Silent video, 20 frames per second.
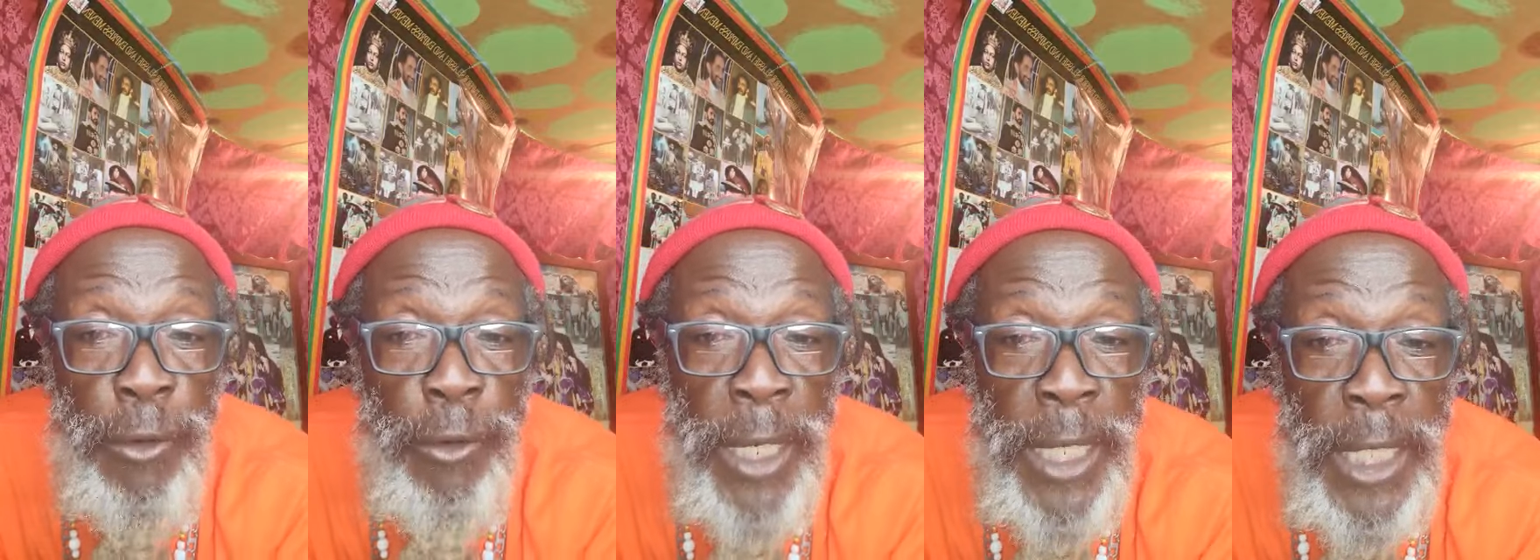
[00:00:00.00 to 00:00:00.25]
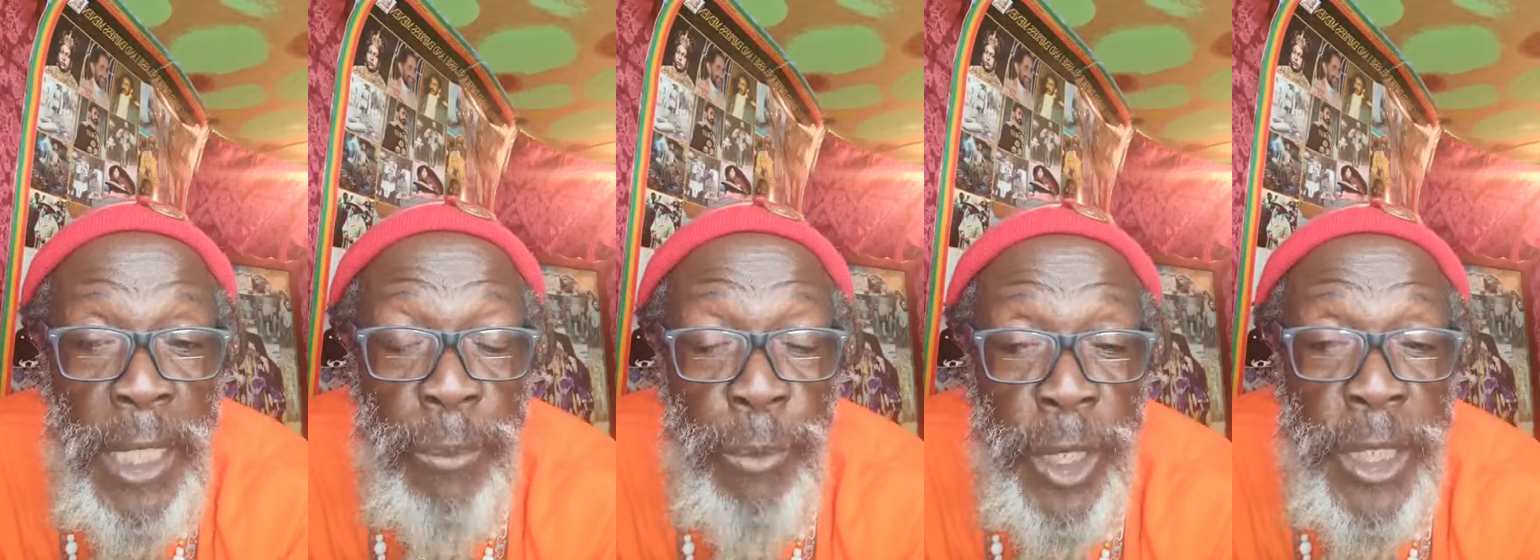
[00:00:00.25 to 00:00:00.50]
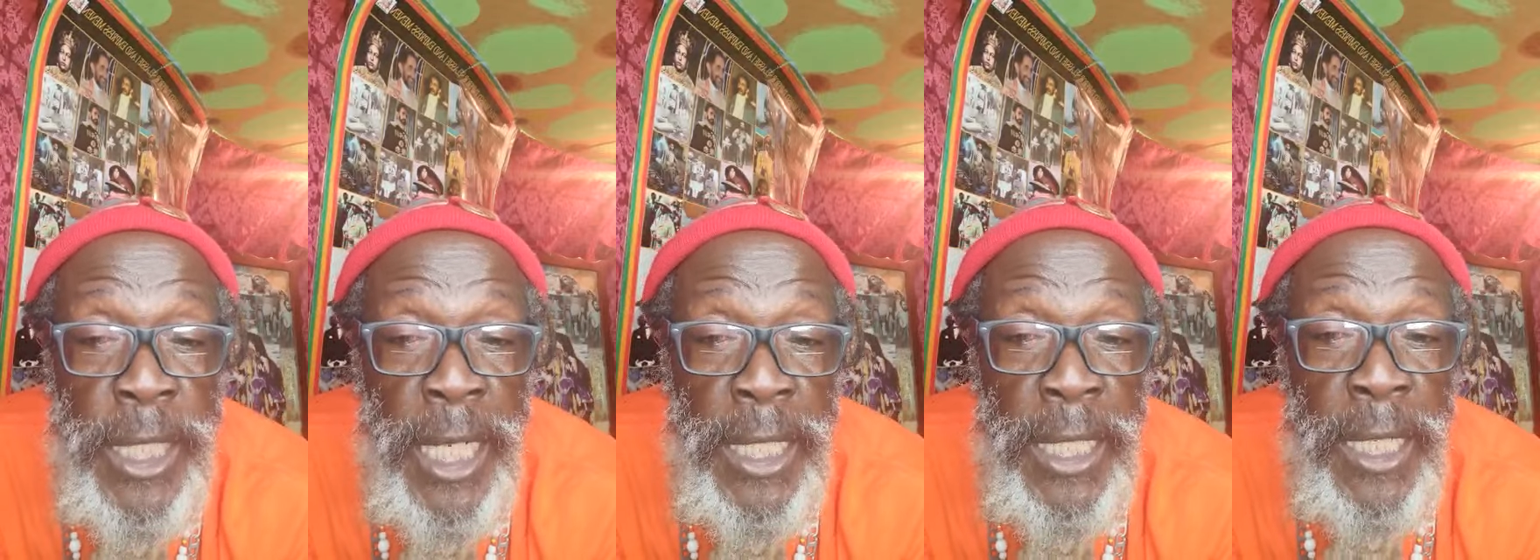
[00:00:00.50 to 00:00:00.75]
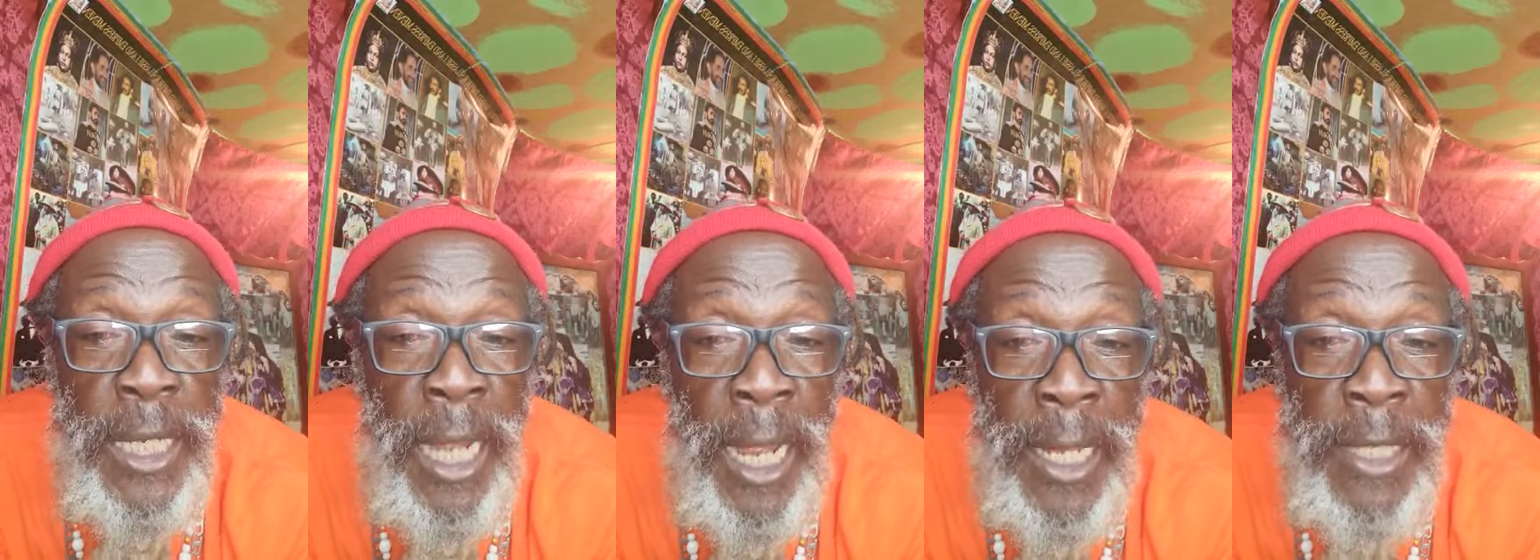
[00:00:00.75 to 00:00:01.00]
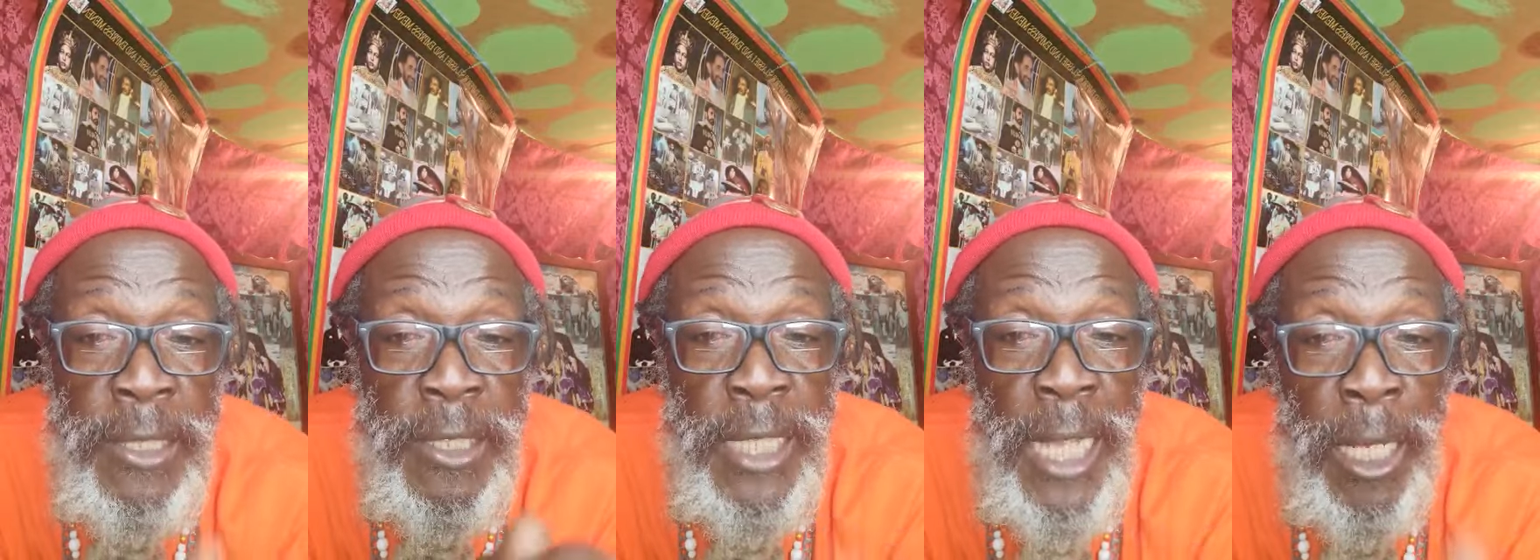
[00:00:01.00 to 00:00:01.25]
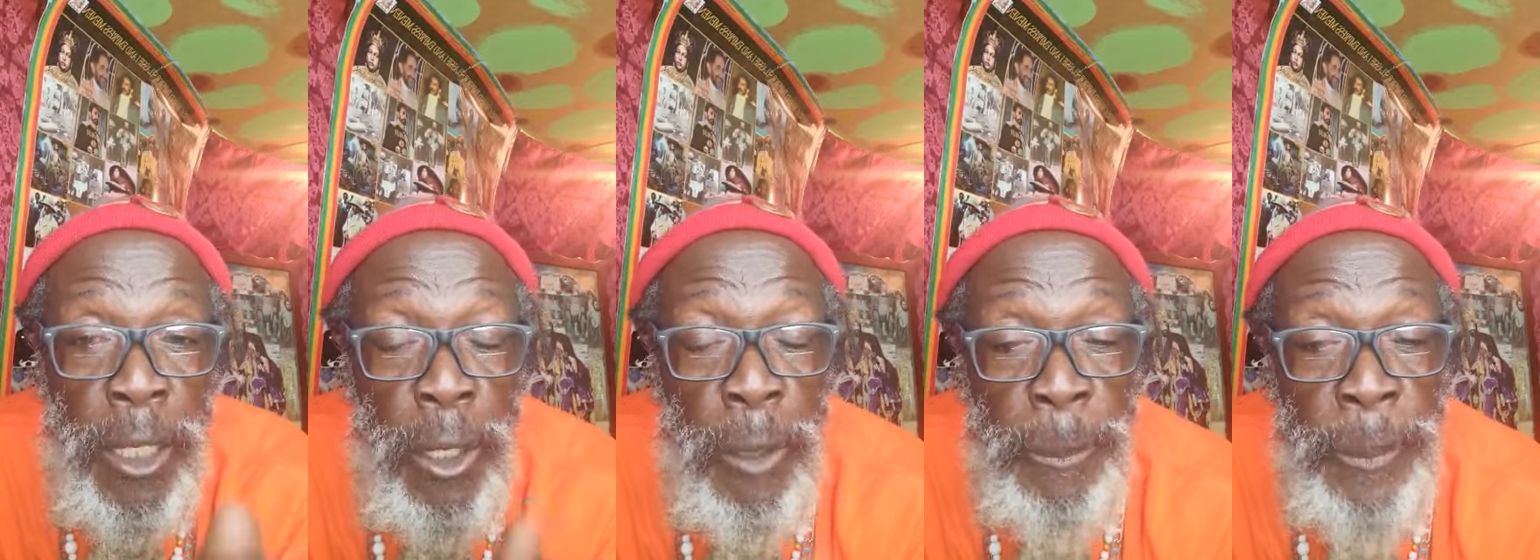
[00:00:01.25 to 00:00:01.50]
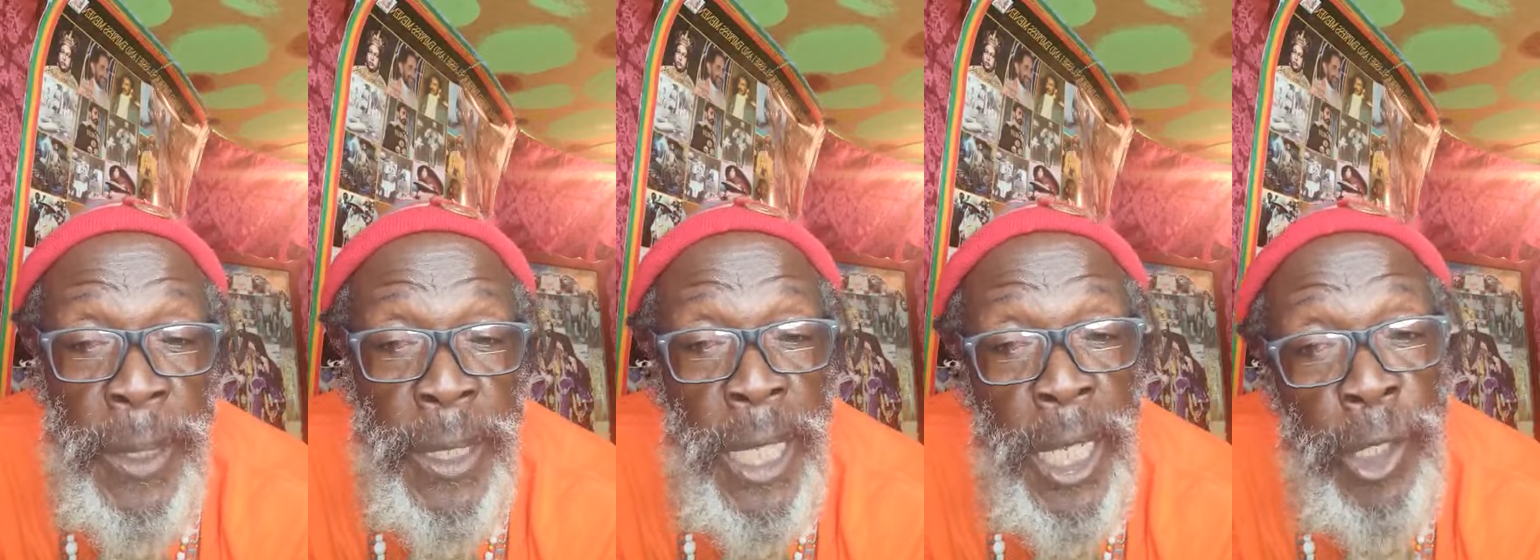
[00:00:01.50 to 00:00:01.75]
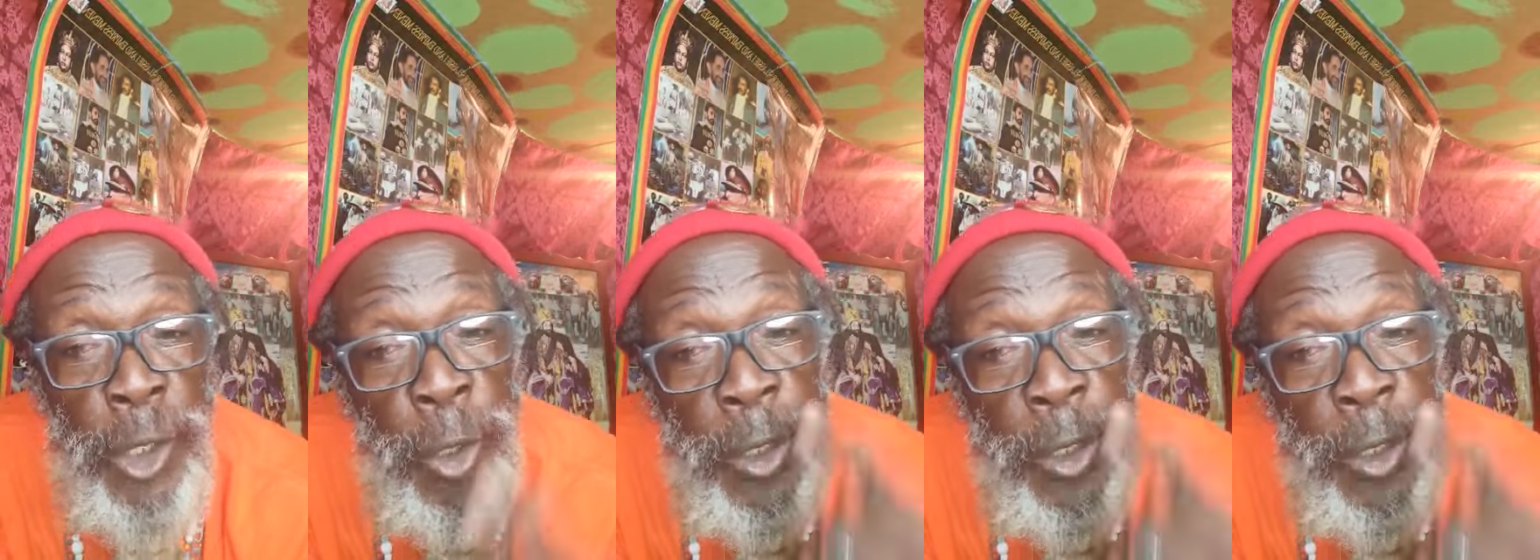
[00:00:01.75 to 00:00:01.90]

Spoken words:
read the Britannica Encyclopedia.